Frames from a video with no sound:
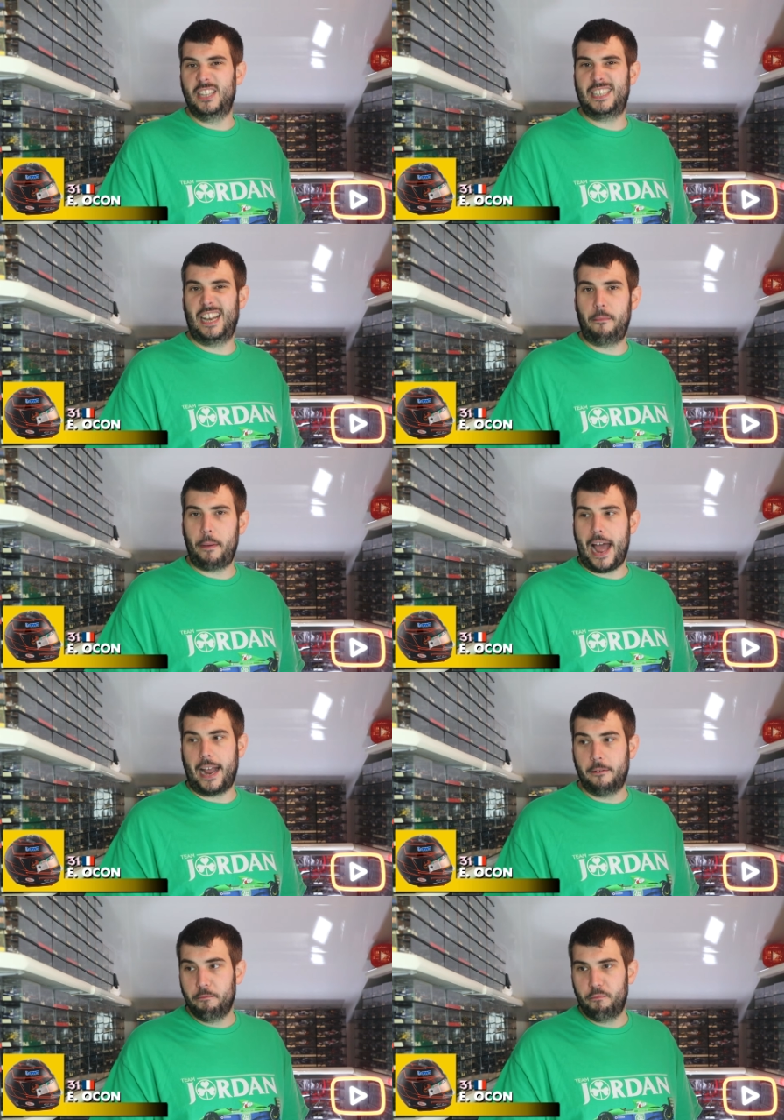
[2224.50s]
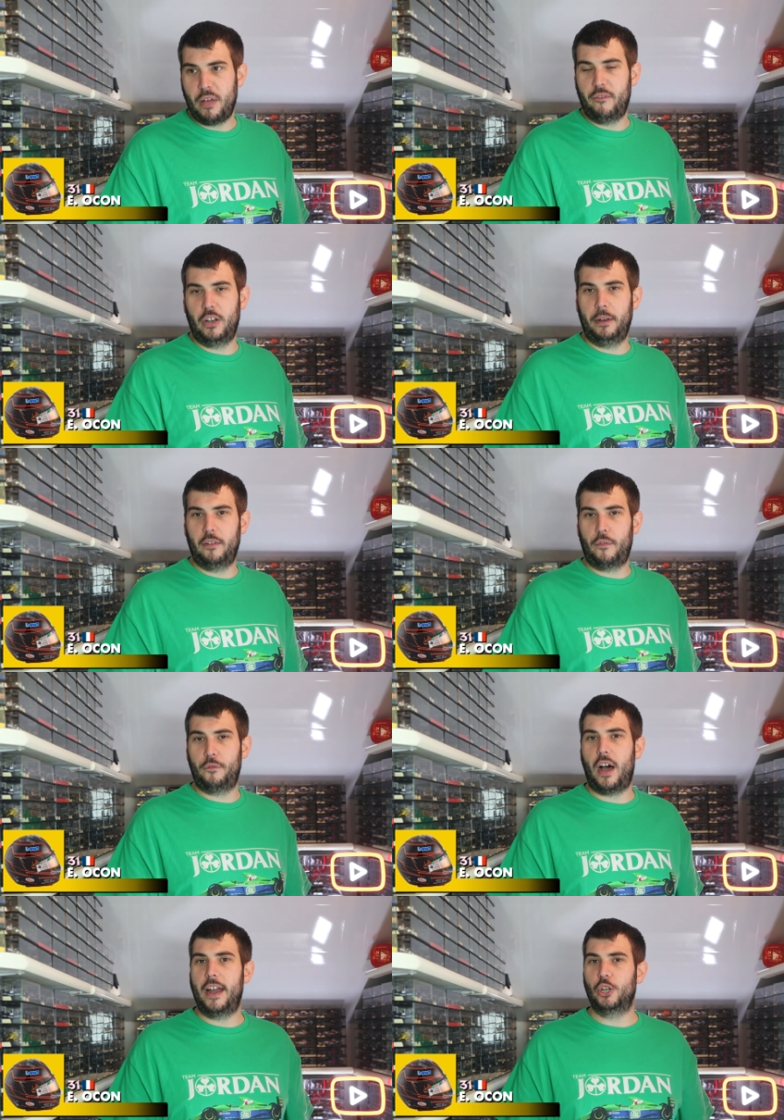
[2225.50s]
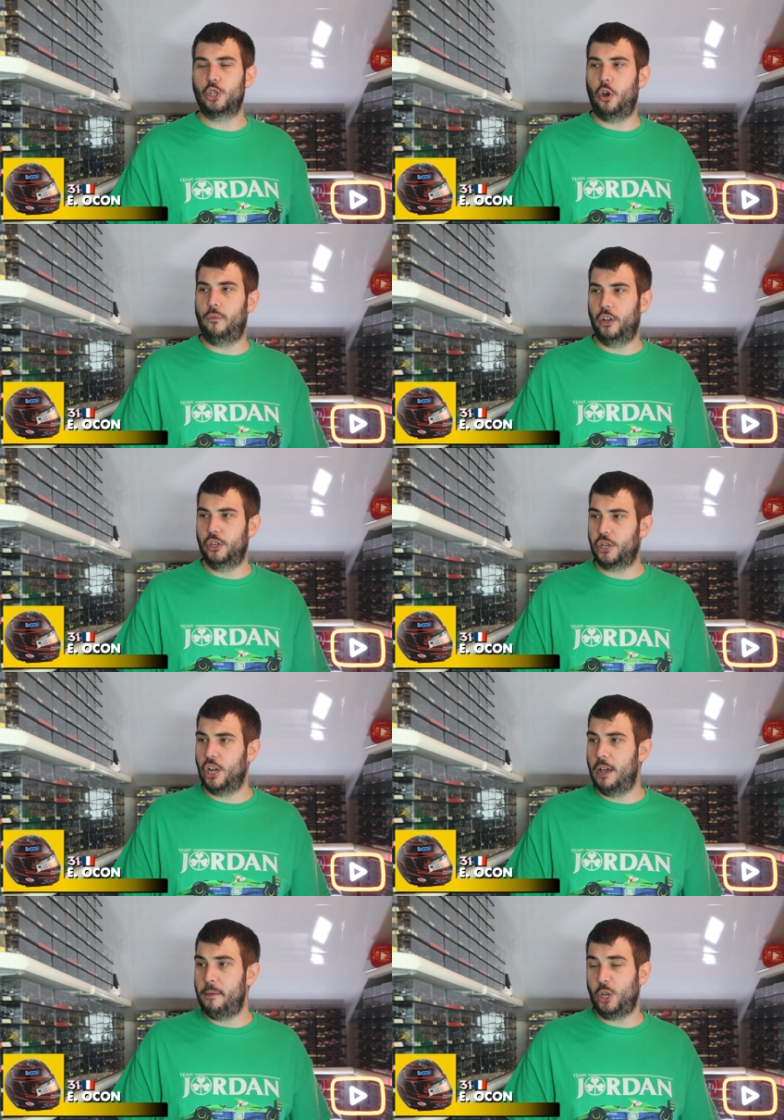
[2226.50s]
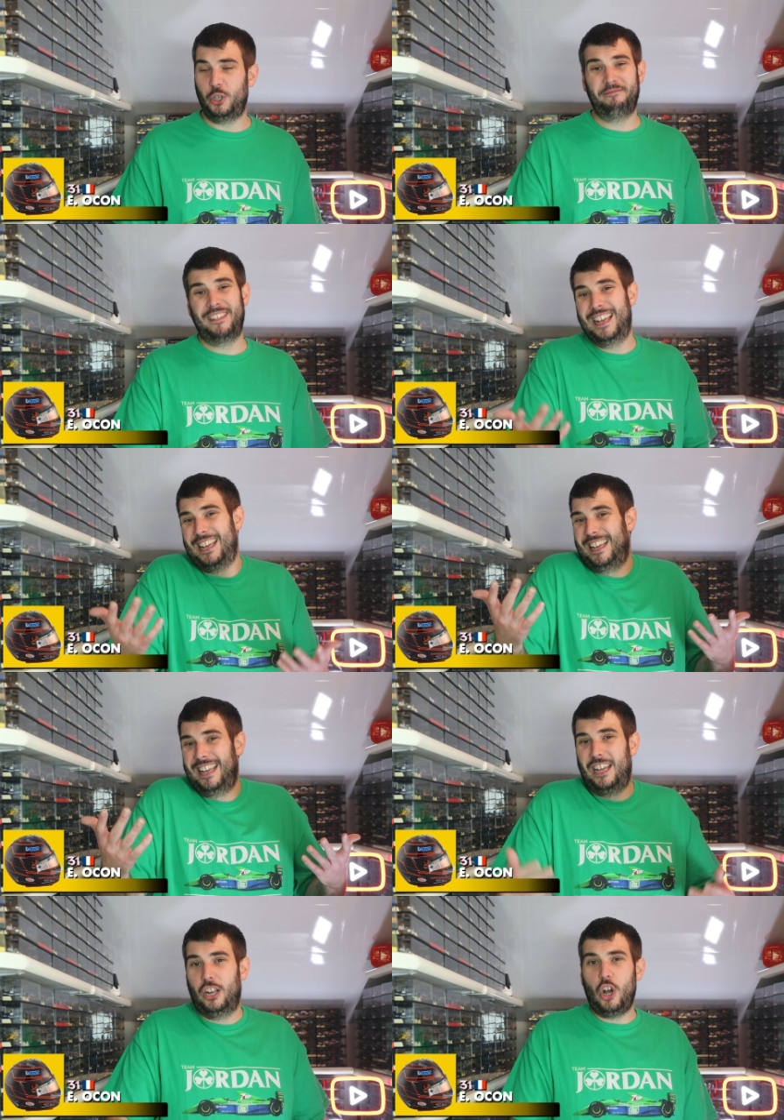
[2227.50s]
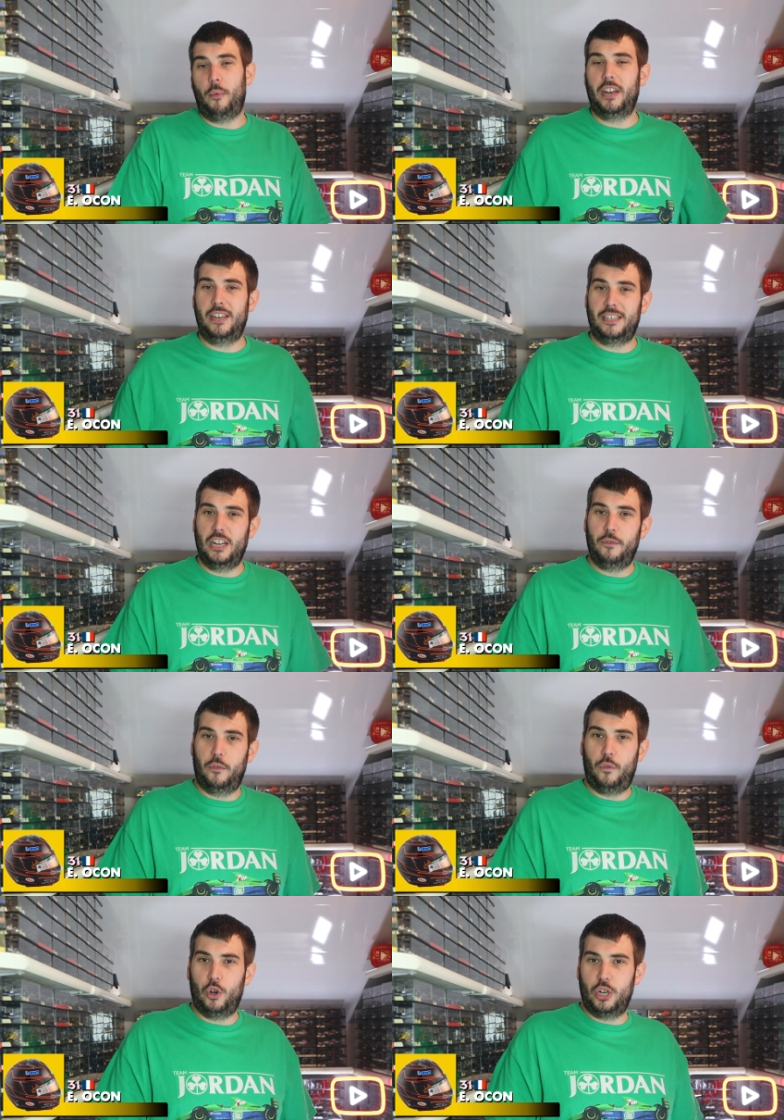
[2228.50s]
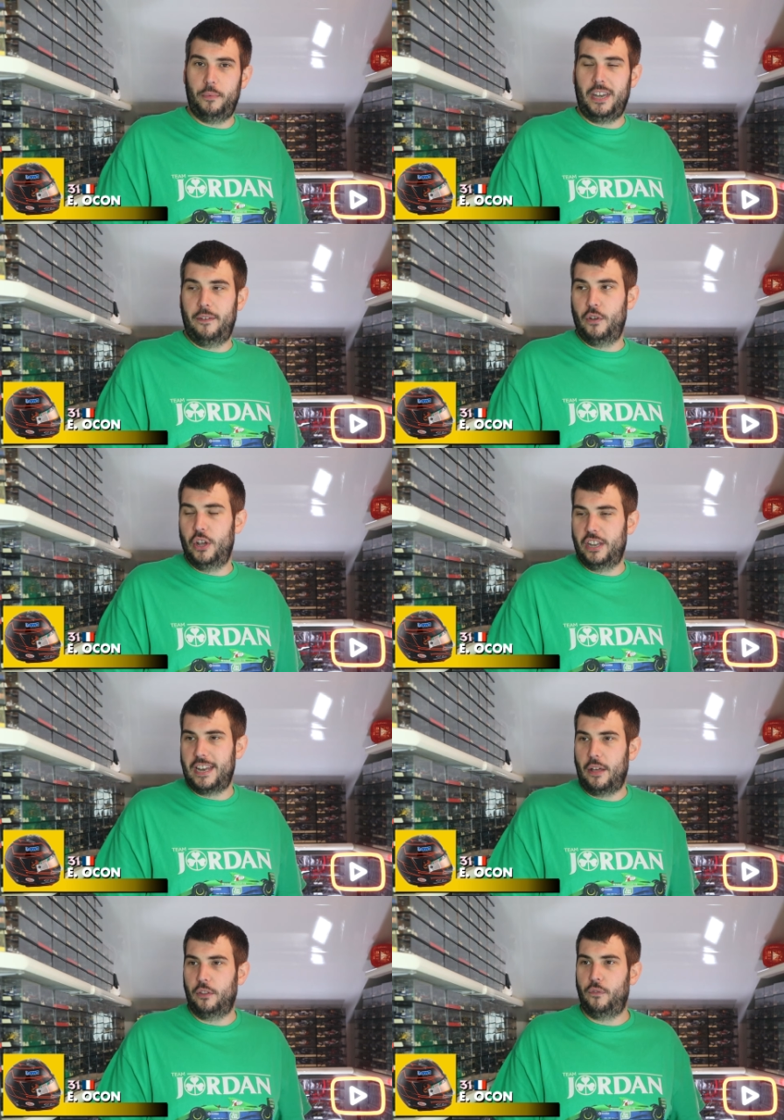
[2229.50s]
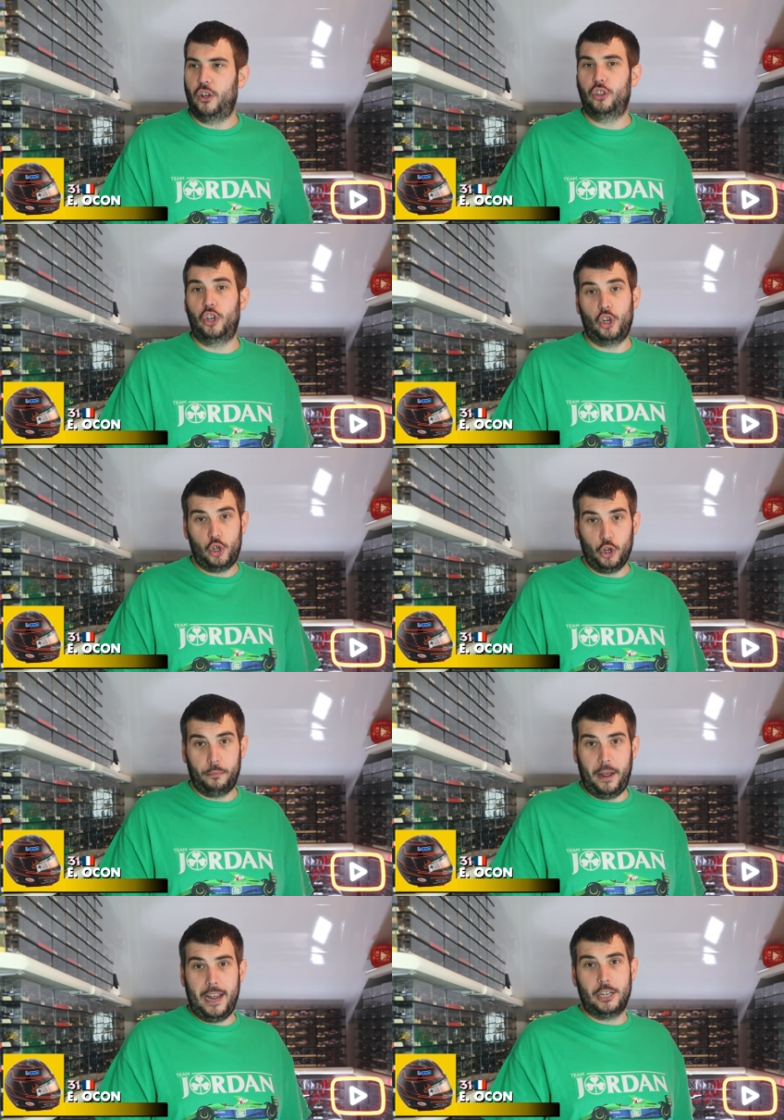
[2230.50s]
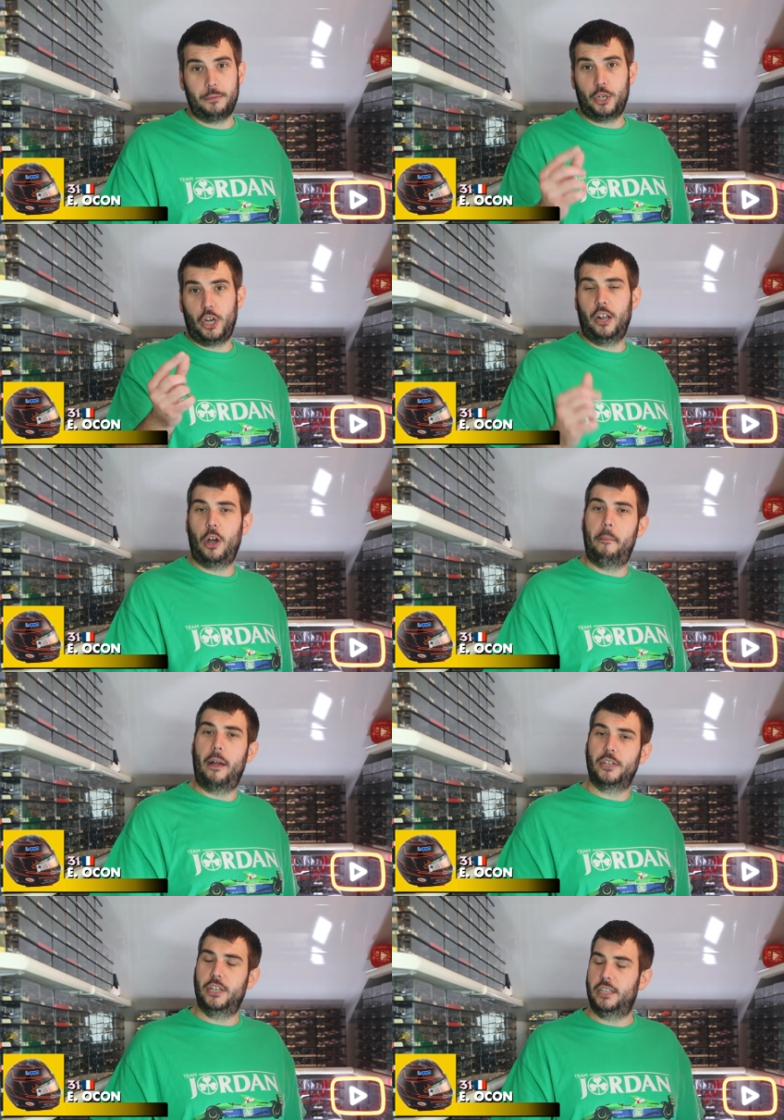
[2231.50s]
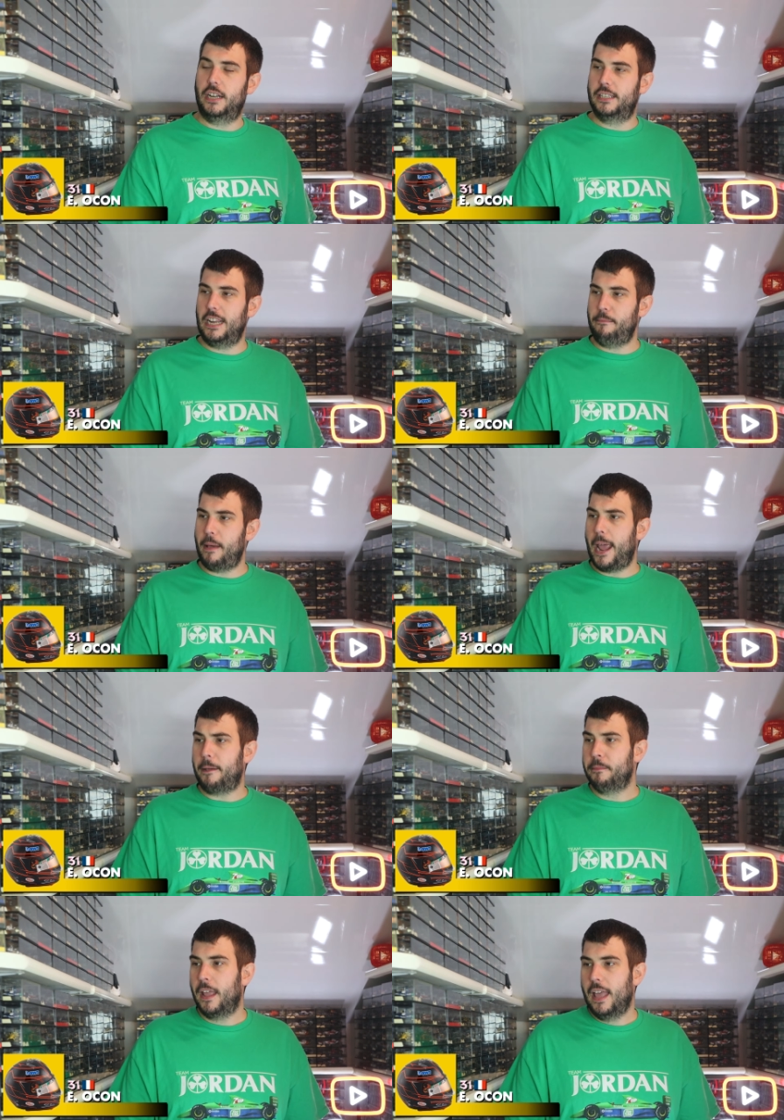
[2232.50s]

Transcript: in the silly pack, having a bit of a fight and a scuffle and a skirmish. Got what he deserved, unfortunately, when you're further down the field than you should be, especially in comparison to your teammate.